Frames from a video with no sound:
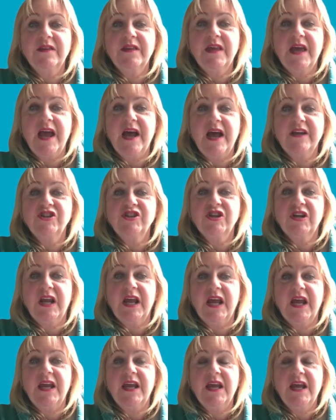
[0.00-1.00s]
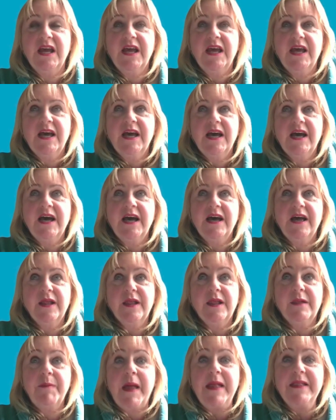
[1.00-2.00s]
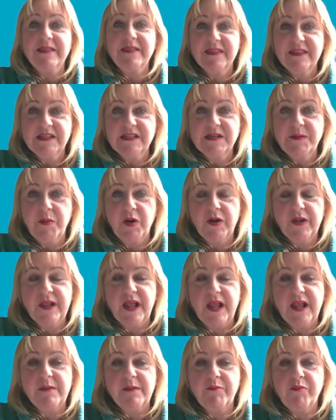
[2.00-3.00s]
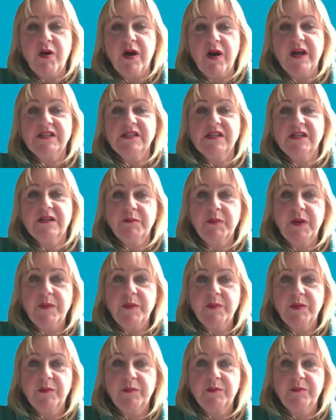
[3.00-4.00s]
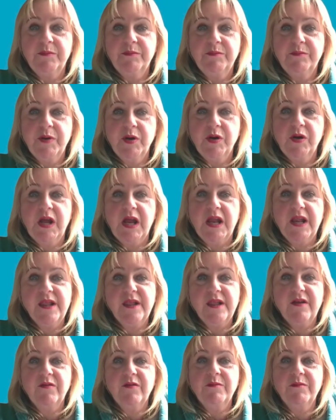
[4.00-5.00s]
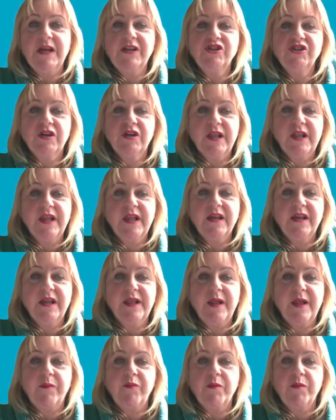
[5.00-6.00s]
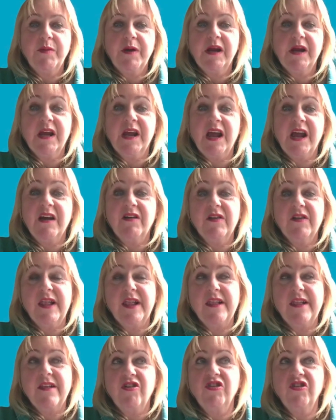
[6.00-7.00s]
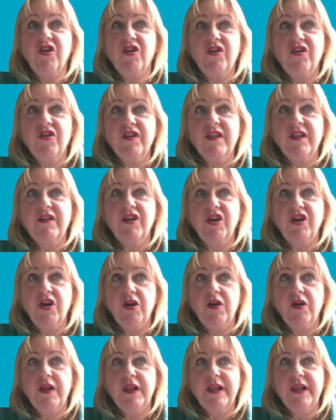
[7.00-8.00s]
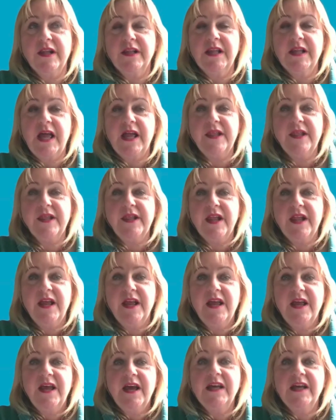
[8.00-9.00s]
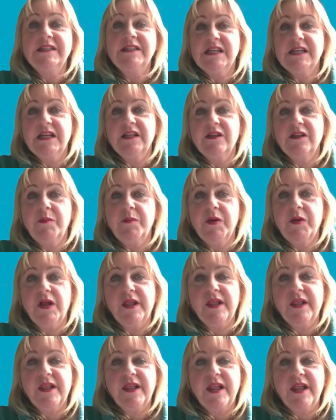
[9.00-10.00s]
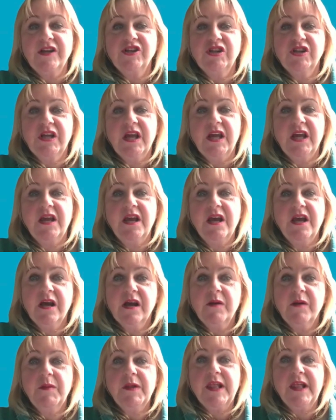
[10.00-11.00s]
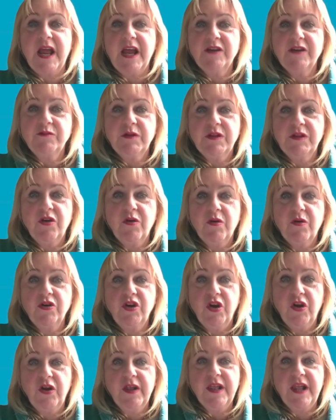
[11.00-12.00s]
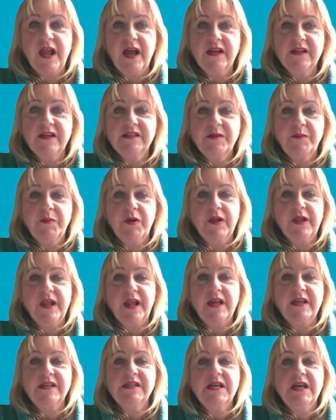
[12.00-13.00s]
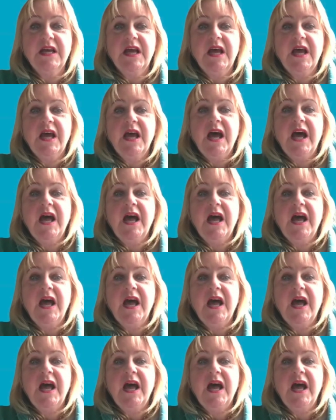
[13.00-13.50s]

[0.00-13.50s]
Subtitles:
when they actually spent the deposits prior to the people booking. So make sure it's in a separate bank account because it's not yours to use until the person's actually stayed with you or use that deposit.